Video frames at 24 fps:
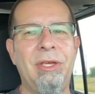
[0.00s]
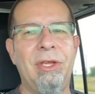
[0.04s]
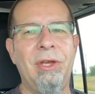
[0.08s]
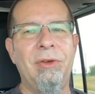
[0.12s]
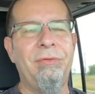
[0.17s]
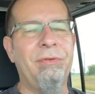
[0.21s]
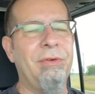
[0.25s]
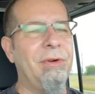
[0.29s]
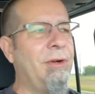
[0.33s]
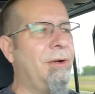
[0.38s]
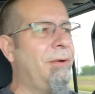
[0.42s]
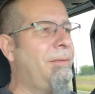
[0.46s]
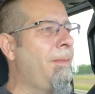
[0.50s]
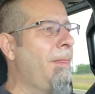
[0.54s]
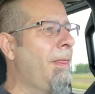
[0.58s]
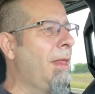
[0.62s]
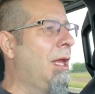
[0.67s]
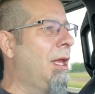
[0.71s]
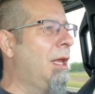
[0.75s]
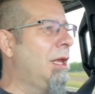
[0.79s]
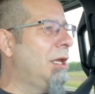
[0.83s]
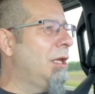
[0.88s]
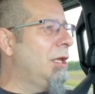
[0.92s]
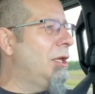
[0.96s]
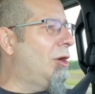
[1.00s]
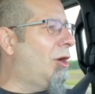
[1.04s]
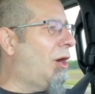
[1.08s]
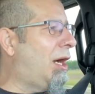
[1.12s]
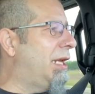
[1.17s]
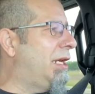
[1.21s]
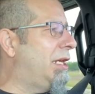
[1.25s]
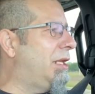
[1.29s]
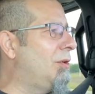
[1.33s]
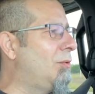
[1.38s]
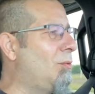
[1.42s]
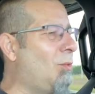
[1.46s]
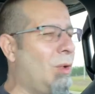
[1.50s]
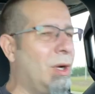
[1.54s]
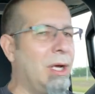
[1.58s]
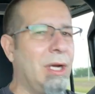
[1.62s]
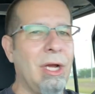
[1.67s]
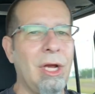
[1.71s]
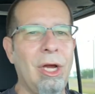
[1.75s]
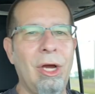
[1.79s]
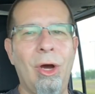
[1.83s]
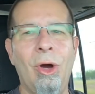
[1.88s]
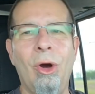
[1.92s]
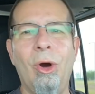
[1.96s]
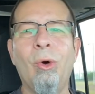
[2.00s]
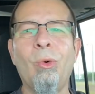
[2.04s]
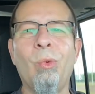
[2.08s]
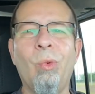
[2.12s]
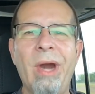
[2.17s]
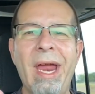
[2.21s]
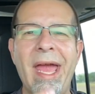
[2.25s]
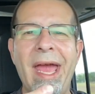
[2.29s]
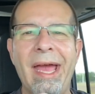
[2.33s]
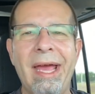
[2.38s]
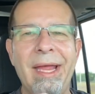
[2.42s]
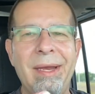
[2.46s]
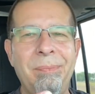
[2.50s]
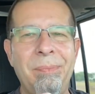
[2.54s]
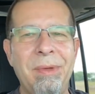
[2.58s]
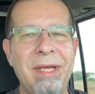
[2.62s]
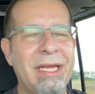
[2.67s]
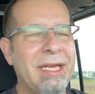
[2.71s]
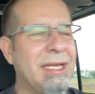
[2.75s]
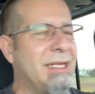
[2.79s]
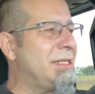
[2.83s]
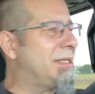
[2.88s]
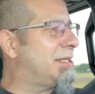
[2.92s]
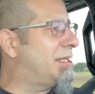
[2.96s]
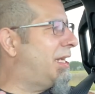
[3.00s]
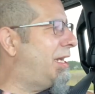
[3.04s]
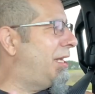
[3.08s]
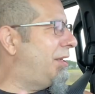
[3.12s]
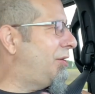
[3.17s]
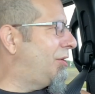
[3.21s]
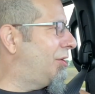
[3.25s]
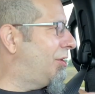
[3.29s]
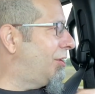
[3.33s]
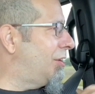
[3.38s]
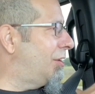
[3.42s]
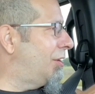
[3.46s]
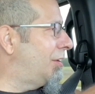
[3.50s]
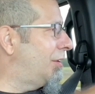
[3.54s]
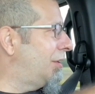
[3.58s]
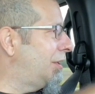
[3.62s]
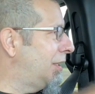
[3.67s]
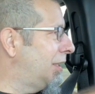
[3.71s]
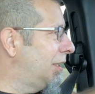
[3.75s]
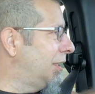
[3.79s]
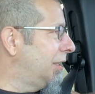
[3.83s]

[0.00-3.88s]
different. You know, I didn't want to go red, because then you're